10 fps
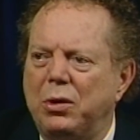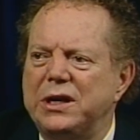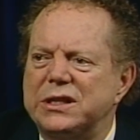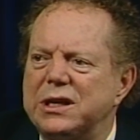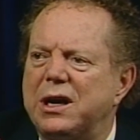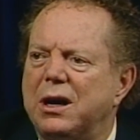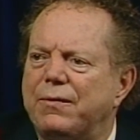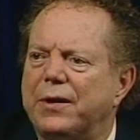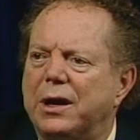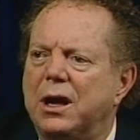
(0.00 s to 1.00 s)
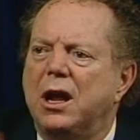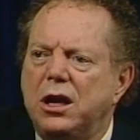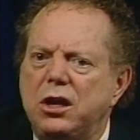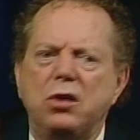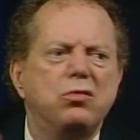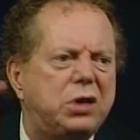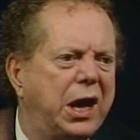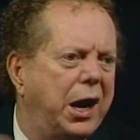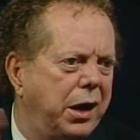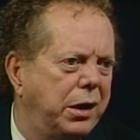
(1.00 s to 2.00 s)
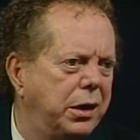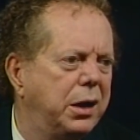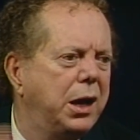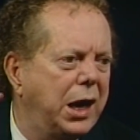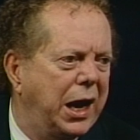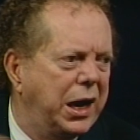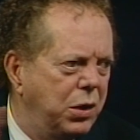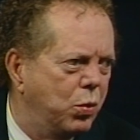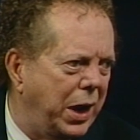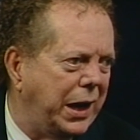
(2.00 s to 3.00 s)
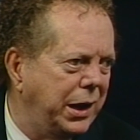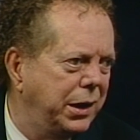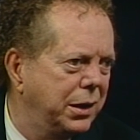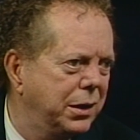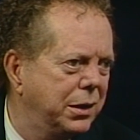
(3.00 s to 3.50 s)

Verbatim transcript: Well, listen carefully. You care anyway.